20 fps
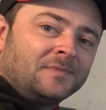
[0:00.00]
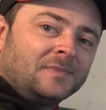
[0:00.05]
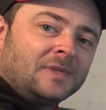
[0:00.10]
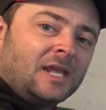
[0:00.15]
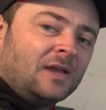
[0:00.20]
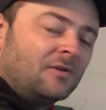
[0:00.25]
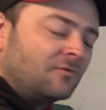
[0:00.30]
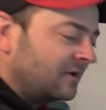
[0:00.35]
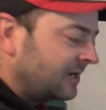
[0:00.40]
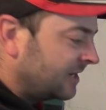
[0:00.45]

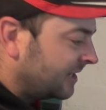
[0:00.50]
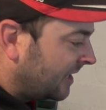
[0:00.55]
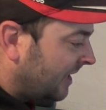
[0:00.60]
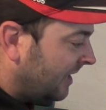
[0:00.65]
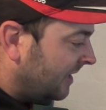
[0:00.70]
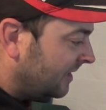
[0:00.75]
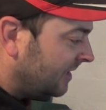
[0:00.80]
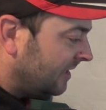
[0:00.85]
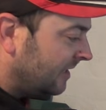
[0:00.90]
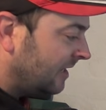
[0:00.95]
get rid of
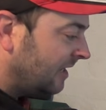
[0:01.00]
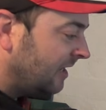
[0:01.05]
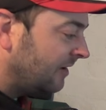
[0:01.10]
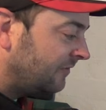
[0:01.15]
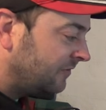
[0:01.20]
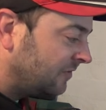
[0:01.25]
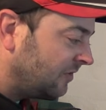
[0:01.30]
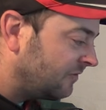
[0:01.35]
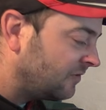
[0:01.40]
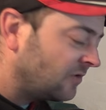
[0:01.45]
that.
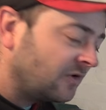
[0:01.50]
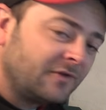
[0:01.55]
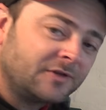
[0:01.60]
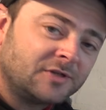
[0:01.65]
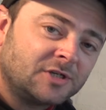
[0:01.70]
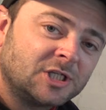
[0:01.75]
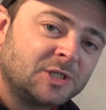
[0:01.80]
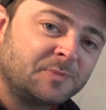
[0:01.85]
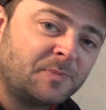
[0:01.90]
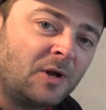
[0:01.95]
If you've got the
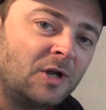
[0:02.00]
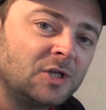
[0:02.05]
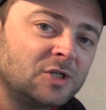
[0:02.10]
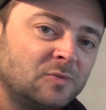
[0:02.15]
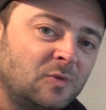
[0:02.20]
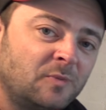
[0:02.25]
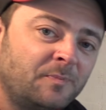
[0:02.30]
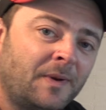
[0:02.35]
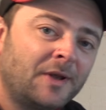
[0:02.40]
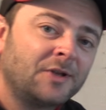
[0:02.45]

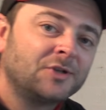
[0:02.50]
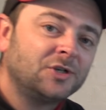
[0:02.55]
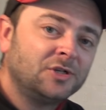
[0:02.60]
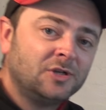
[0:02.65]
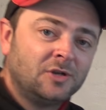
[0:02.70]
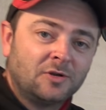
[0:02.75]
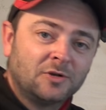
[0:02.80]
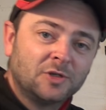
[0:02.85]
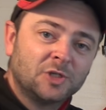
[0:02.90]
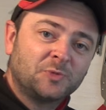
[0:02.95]
disposable
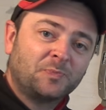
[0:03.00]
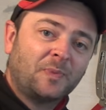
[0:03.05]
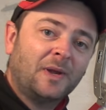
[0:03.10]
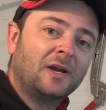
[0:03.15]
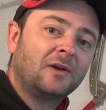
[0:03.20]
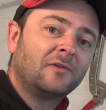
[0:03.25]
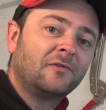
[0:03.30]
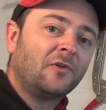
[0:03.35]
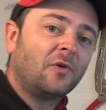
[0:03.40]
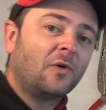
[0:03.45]
budget, you can
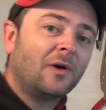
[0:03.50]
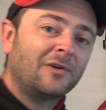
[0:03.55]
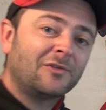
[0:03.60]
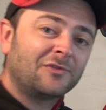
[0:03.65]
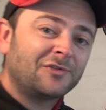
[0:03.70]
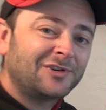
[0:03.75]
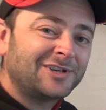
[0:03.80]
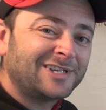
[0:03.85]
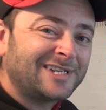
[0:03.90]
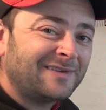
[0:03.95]
spend
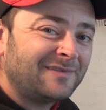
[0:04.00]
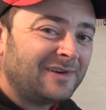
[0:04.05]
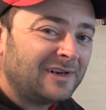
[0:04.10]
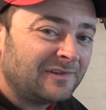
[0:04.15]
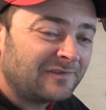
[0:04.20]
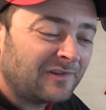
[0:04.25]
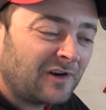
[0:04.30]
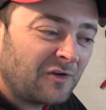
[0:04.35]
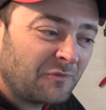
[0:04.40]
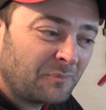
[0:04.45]

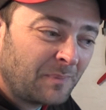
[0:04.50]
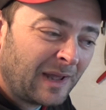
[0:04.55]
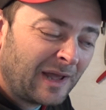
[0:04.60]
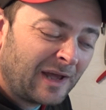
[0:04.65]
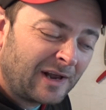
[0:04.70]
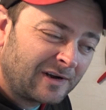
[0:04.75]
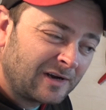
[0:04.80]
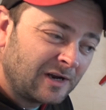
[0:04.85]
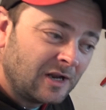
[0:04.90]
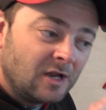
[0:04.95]

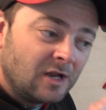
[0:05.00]
£475,